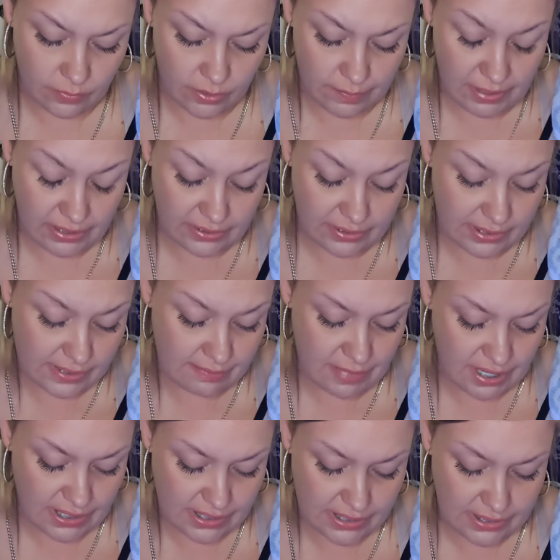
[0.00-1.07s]
or about this
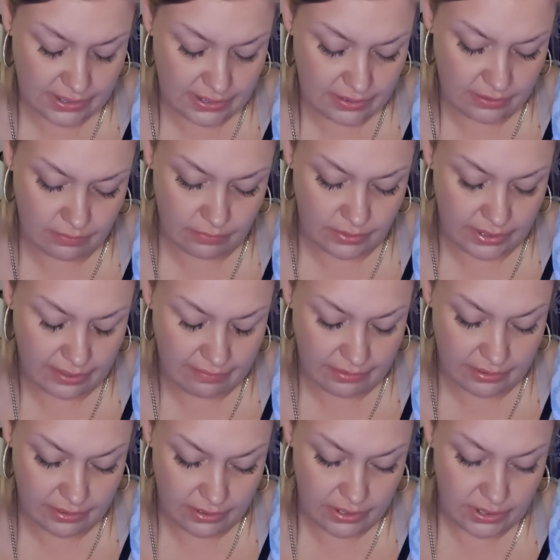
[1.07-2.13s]
masculine or
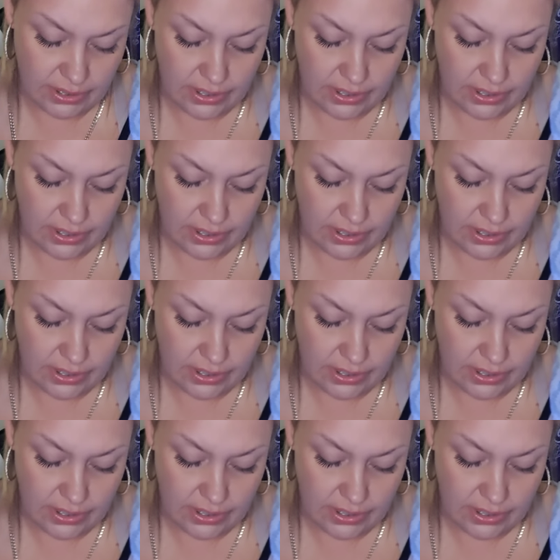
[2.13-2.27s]
whatever.